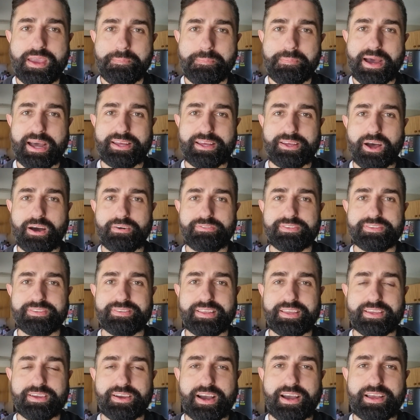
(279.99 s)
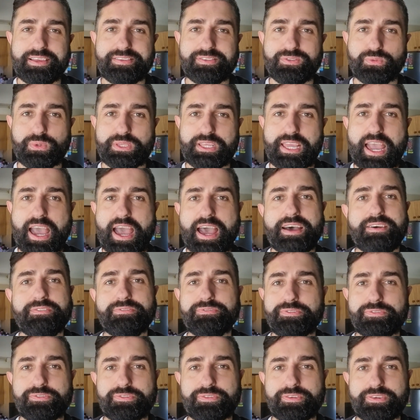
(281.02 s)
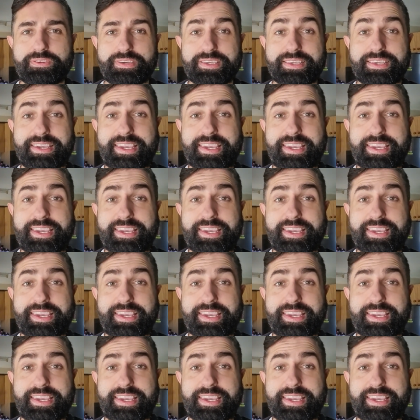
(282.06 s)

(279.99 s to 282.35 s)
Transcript: But obviously, guys, when you have